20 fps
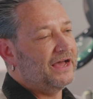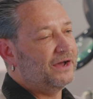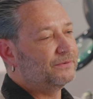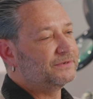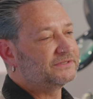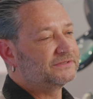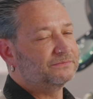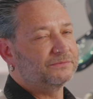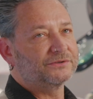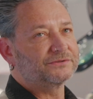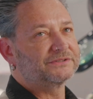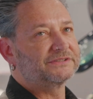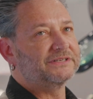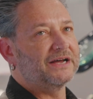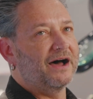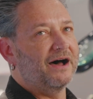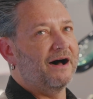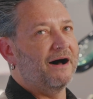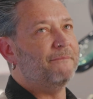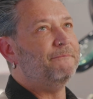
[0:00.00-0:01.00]
that was the most
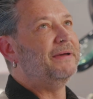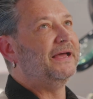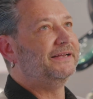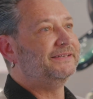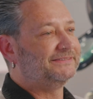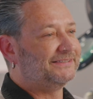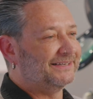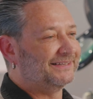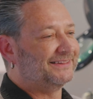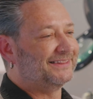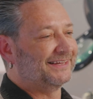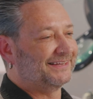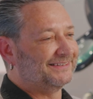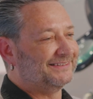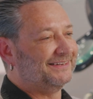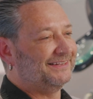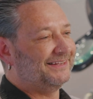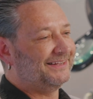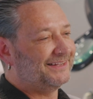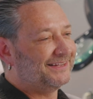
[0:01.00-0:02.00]
amazing thing
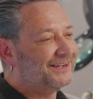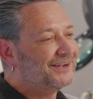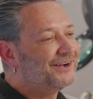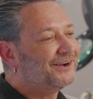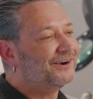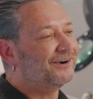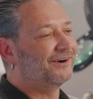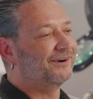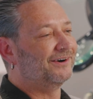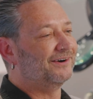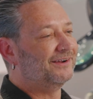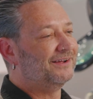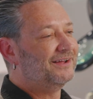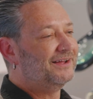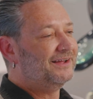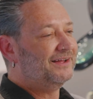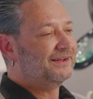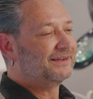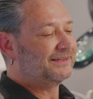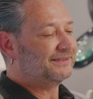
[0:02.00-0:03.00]
to hear,
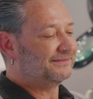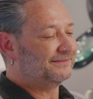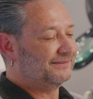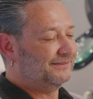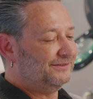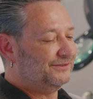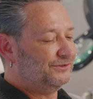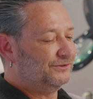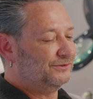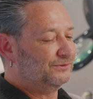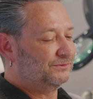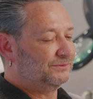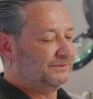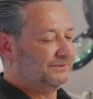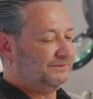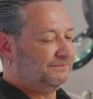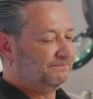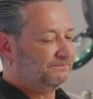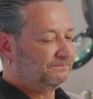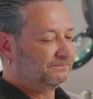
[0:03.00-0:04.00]
because you
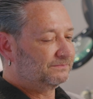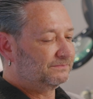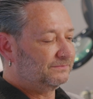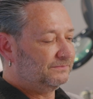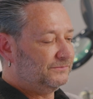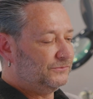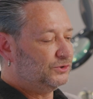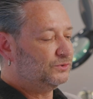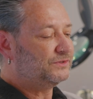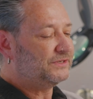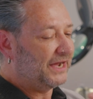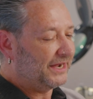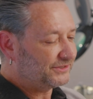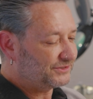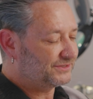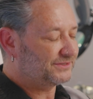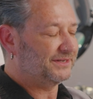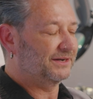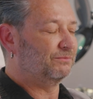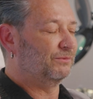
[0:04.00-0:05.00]

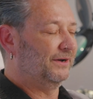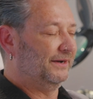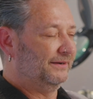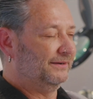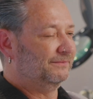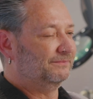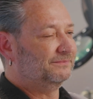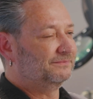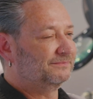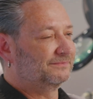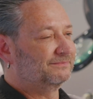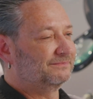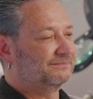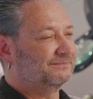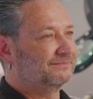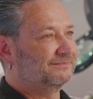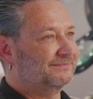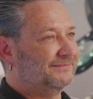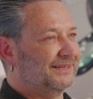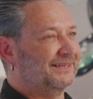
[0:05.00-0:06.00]
touch someone.
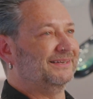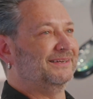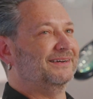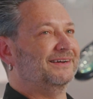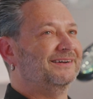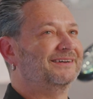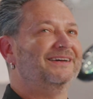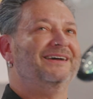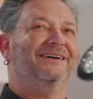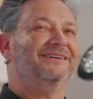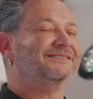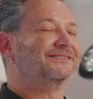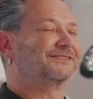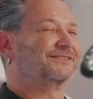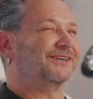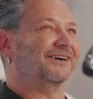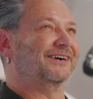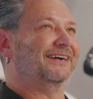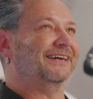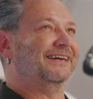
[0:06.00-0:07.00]

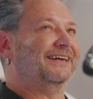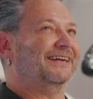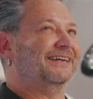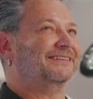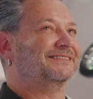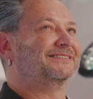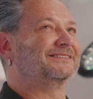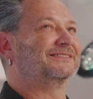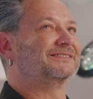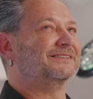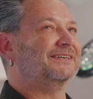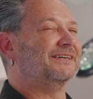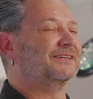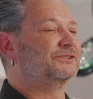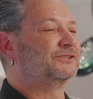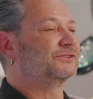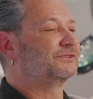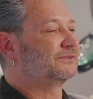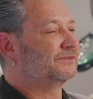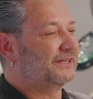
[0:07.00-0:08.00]
Sorry,
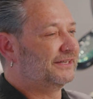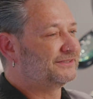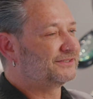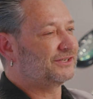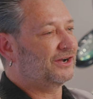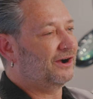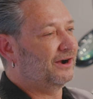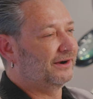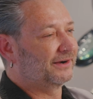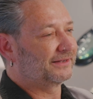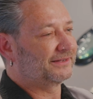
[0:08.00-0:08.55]
it's hard